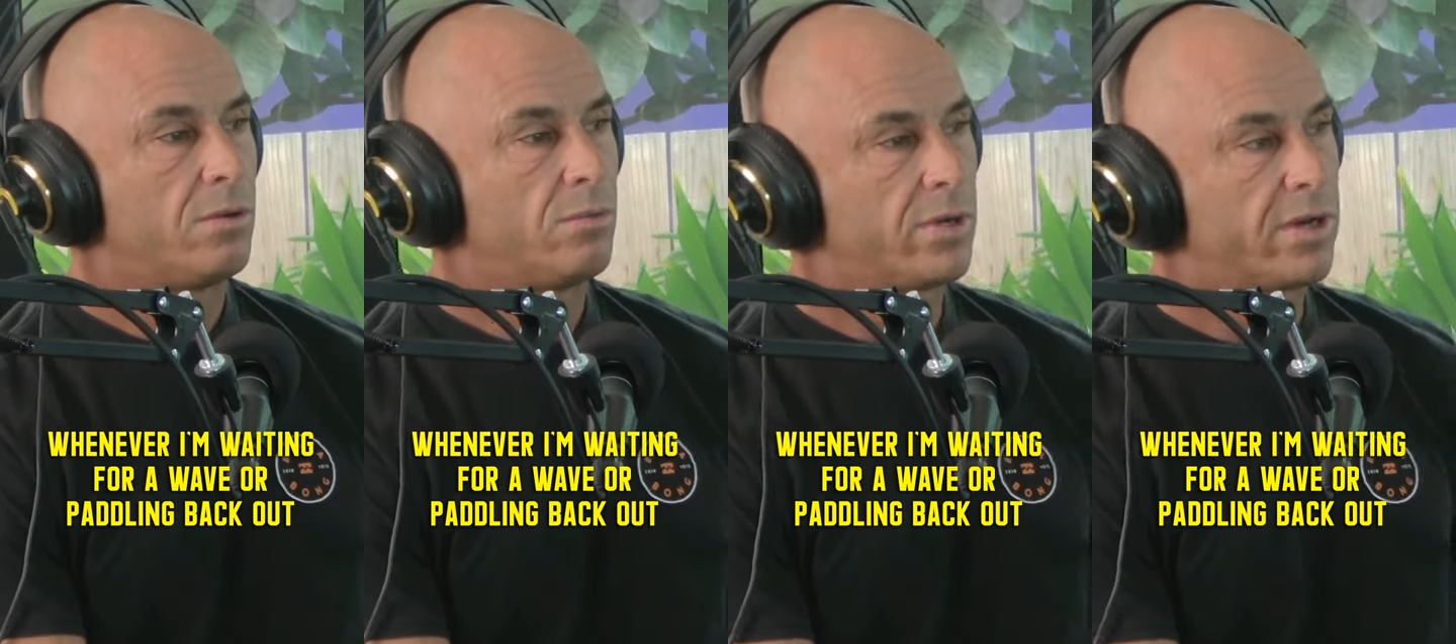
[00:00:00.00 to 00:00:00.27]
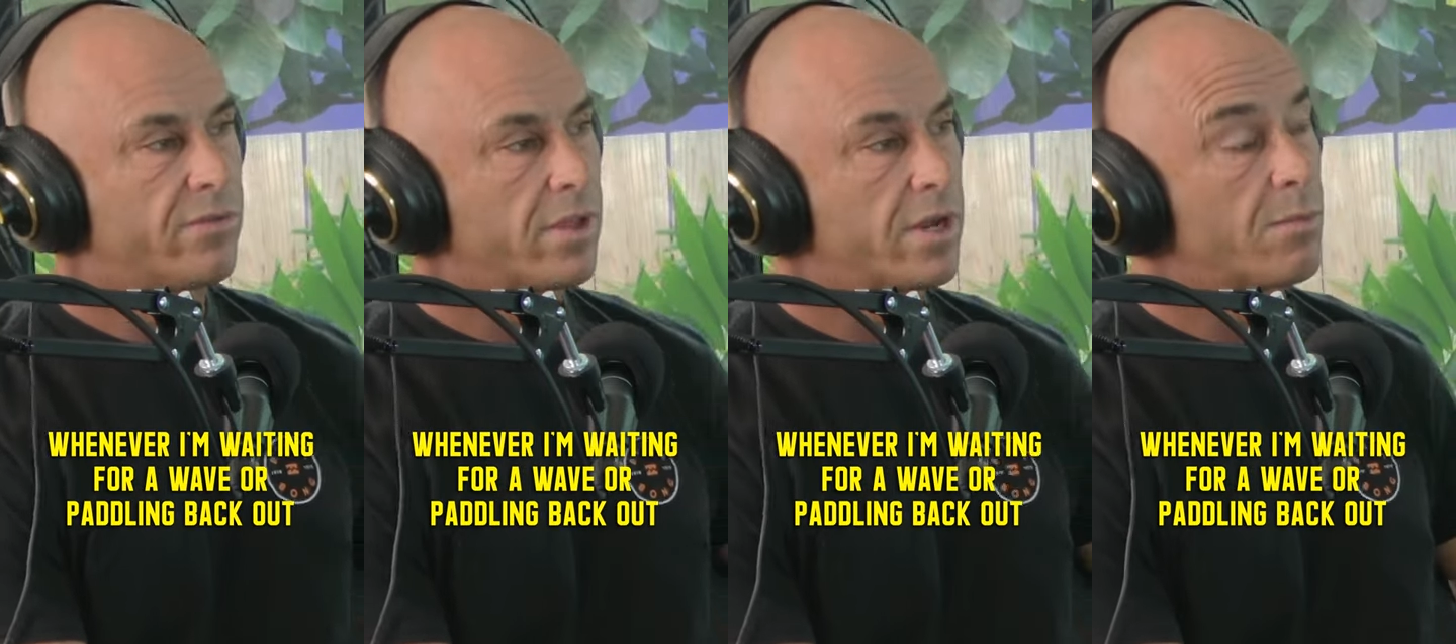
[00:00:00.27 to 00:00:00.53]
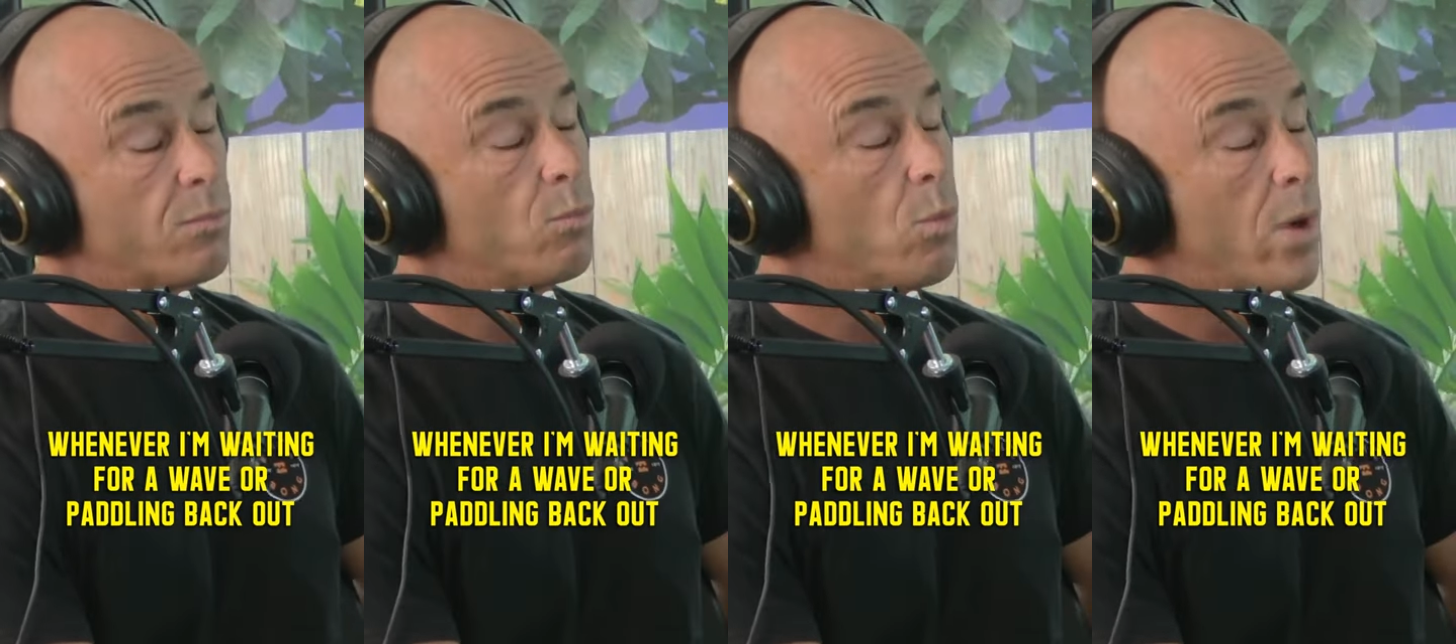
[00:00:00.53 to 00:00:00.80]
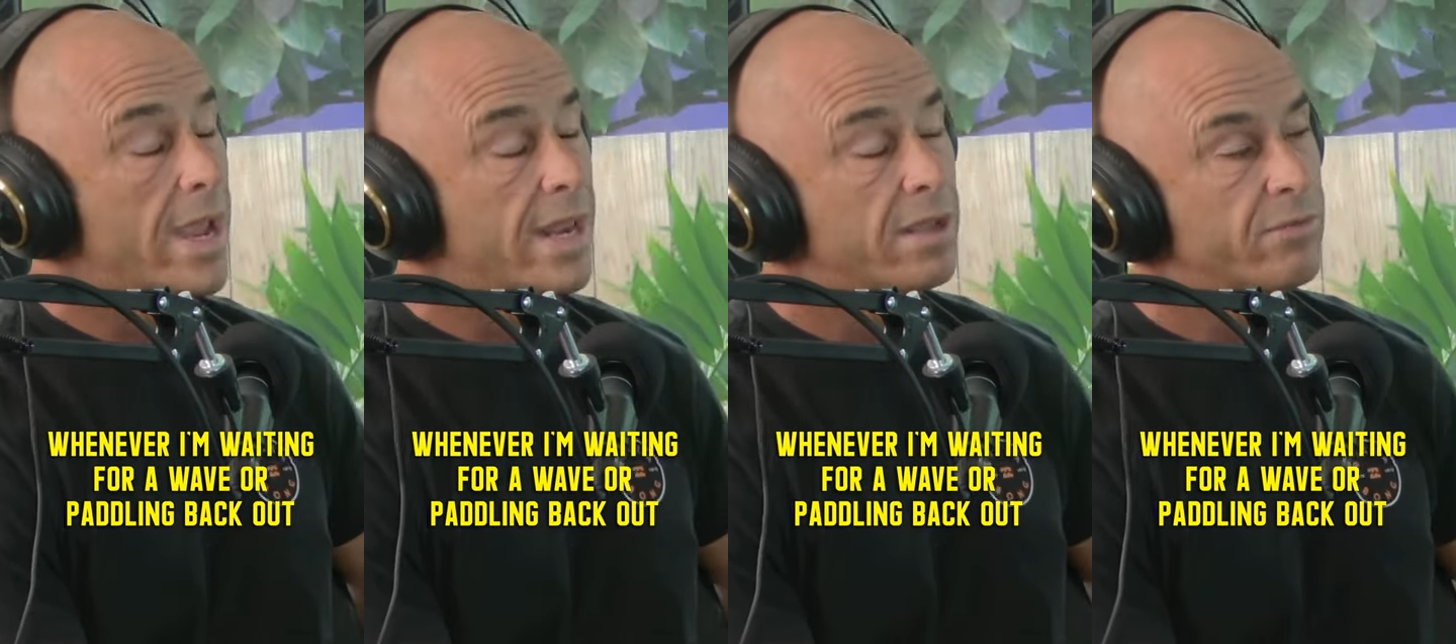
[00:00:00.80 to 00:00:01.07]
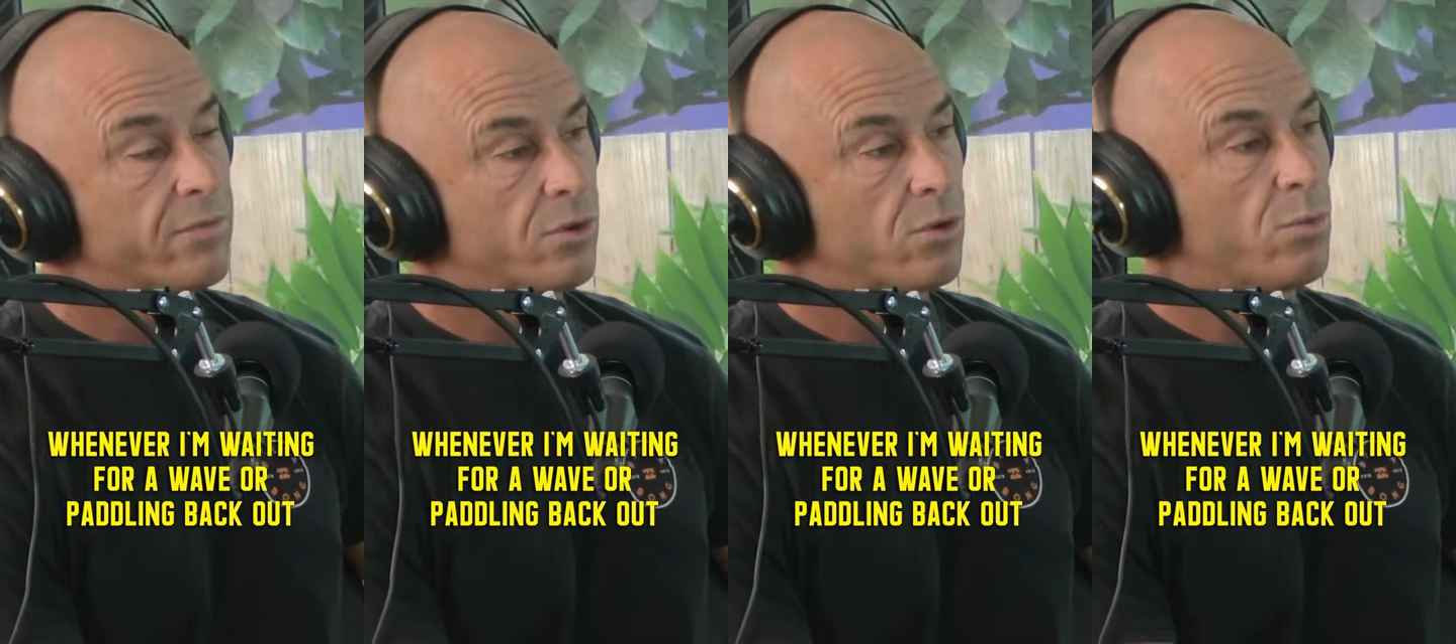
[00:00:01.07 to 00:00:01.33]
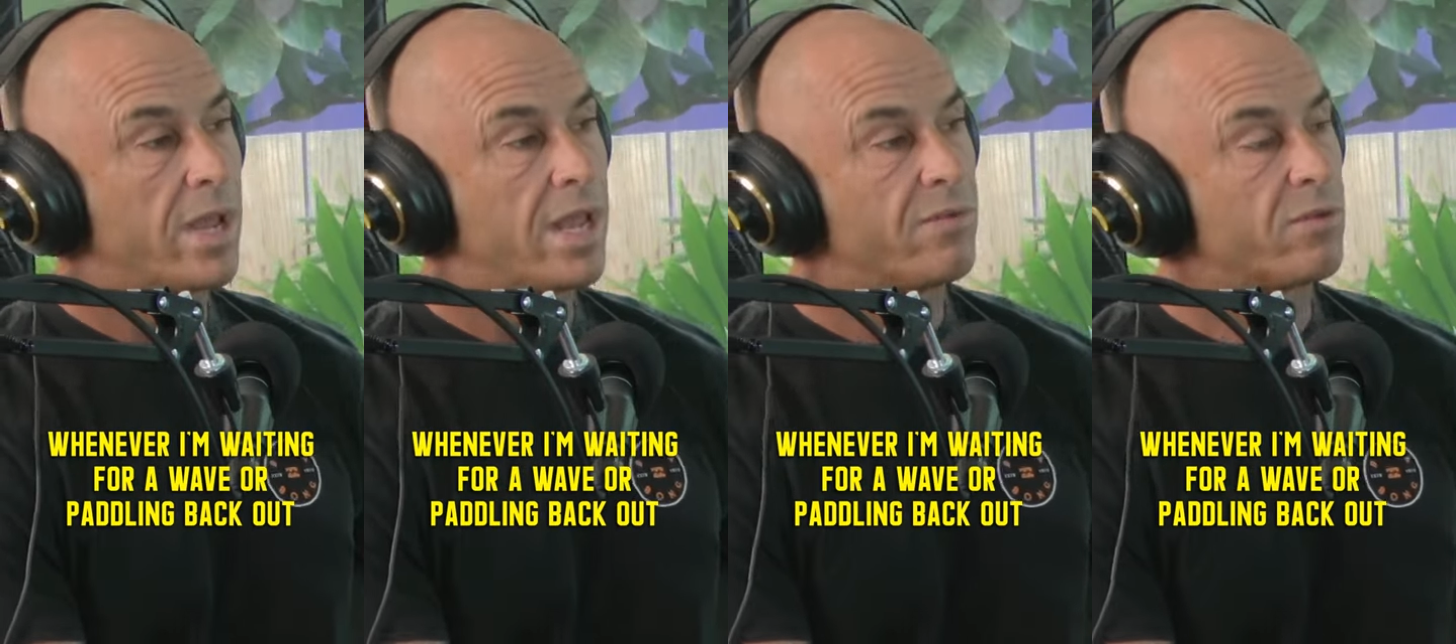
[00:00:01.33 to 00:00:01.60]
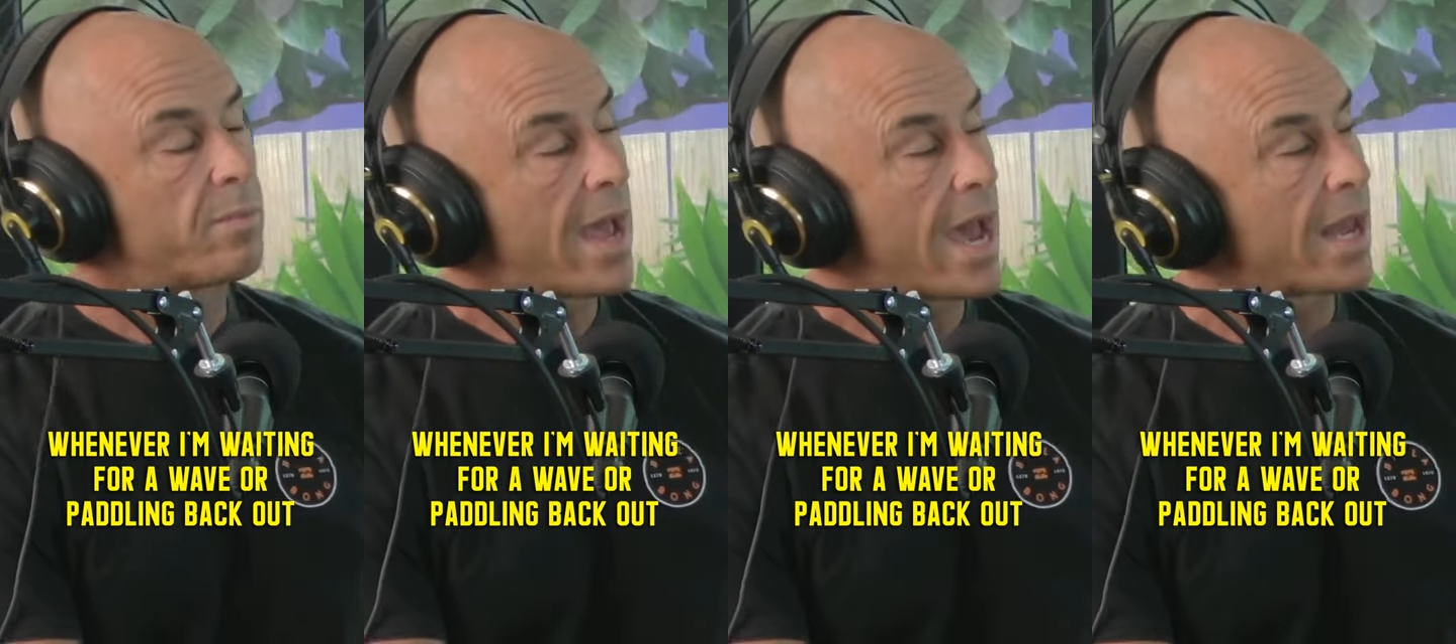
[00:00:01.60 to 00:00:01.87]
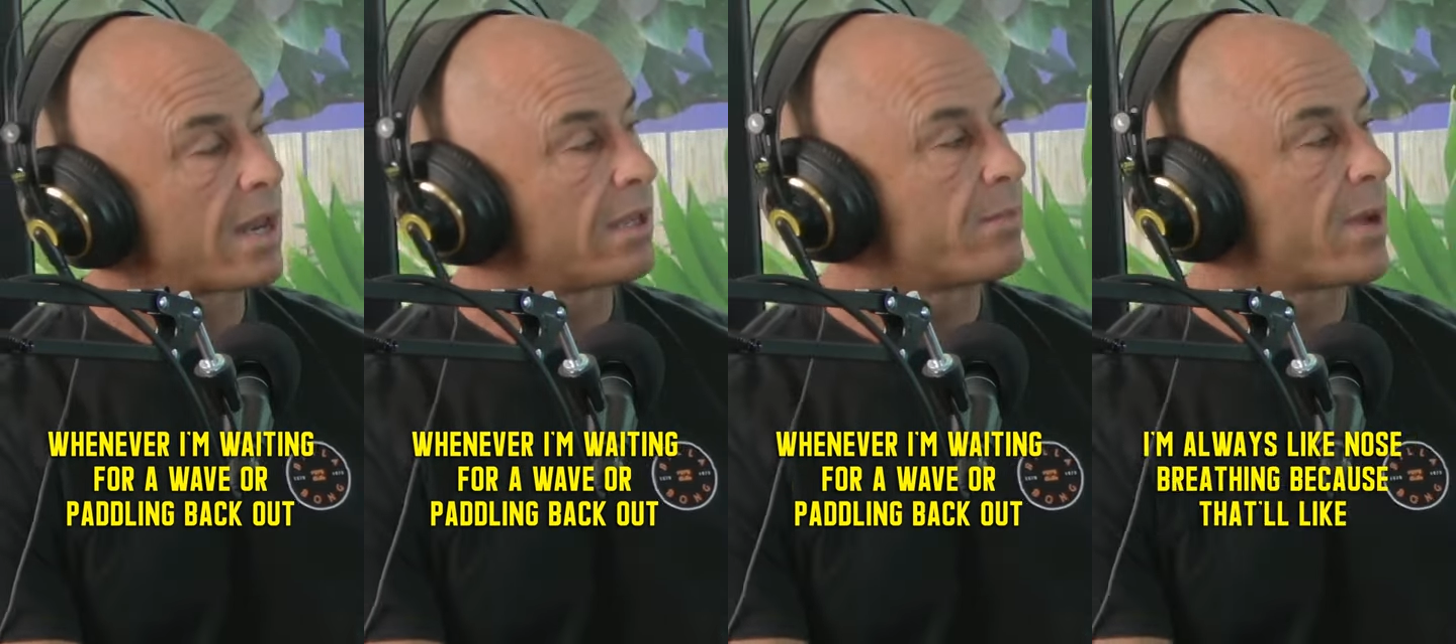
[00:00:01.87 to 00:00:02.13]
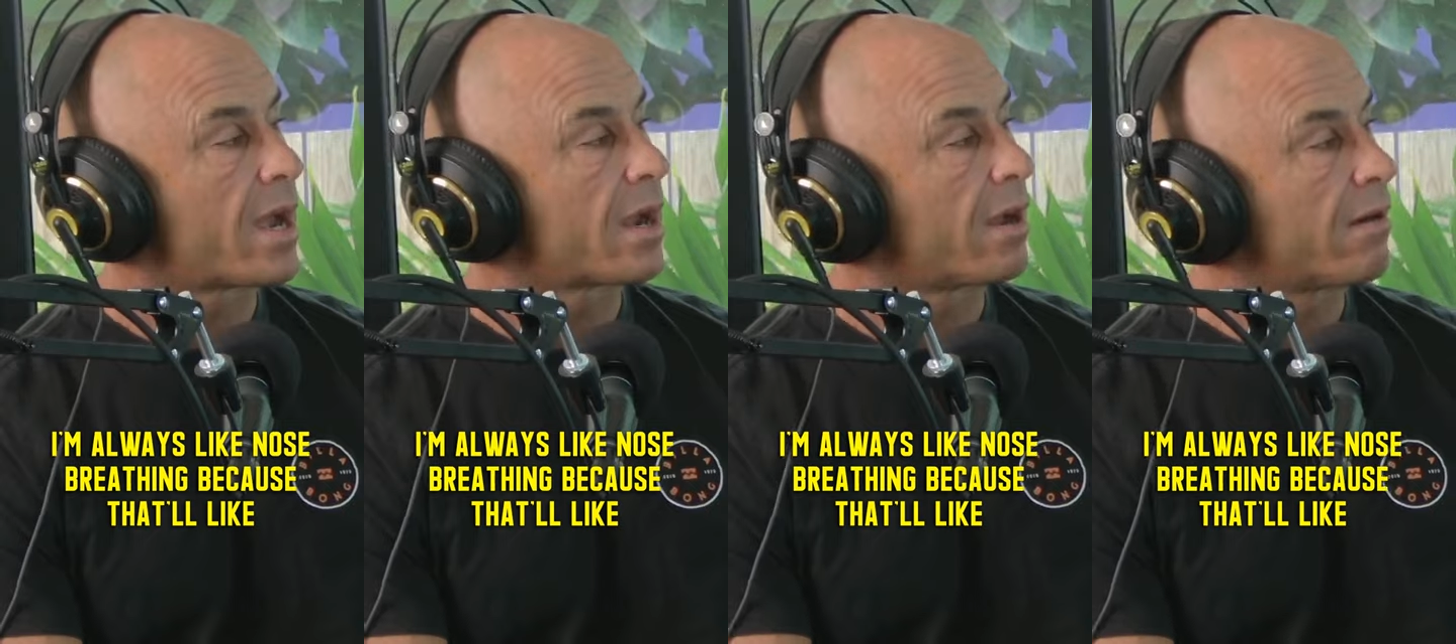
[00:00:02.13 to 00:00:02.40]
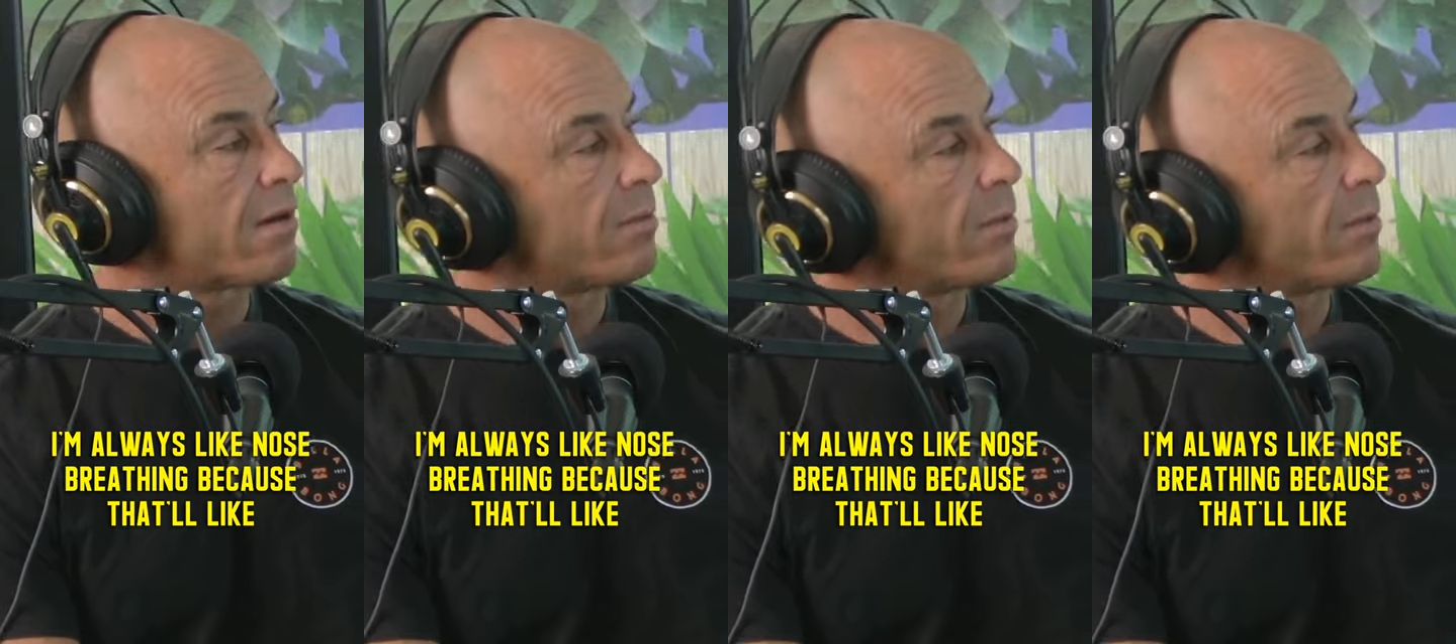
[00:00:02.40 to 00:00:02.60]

whenever I'm waiting for a wave or paddling back out.